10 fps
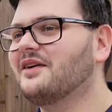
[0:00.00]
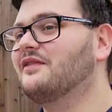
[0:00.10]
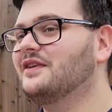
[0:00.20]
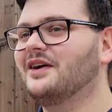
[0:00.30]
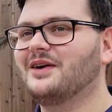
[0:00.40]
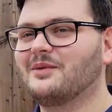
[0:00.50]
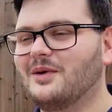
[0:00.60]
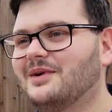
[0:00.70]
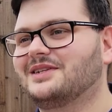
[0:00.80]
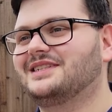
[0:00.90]
if you don't know
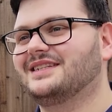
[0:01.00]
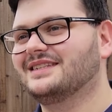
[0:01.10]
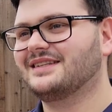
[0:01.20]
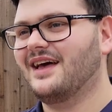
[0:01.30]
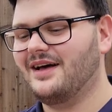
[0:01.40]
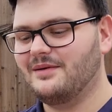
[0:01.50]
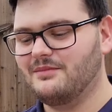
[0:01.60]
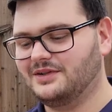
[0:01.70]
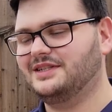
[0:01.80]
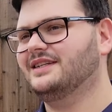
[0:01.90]
what mochi
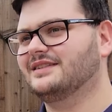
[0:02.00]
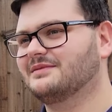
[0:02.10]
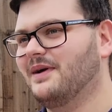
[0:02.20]
is